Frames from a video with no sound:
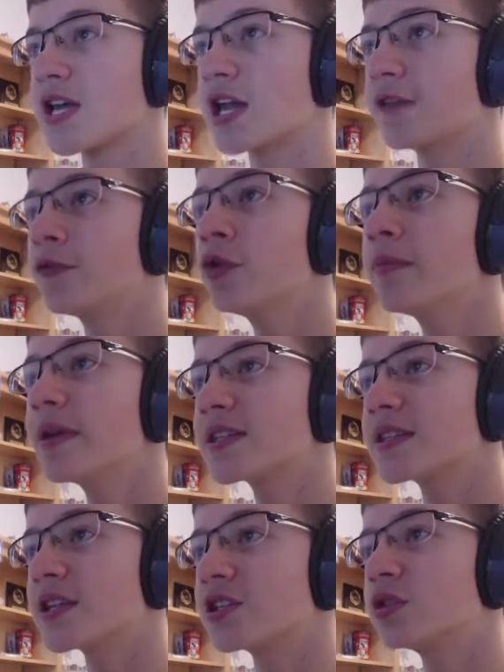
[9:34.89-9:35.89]
and if you miss
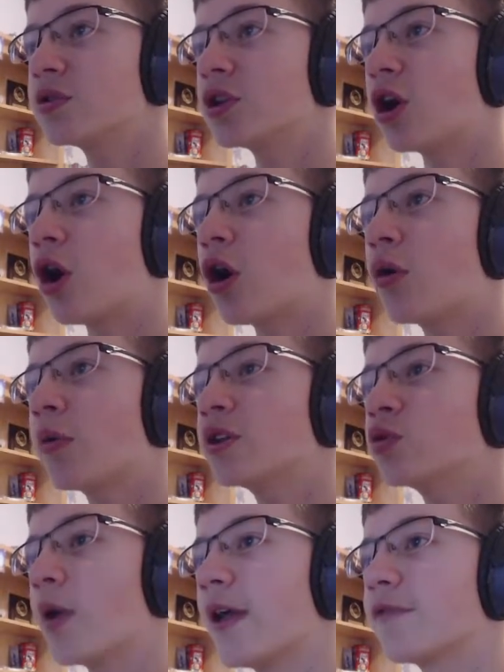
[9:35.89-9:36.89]
this, you can
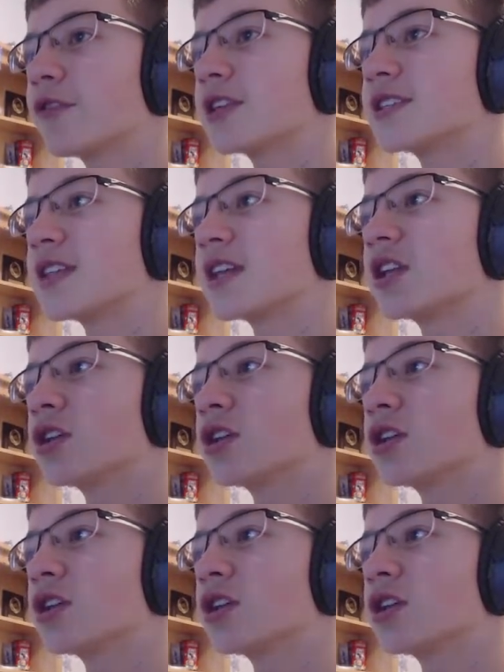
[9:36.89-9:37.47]
always wait for this thing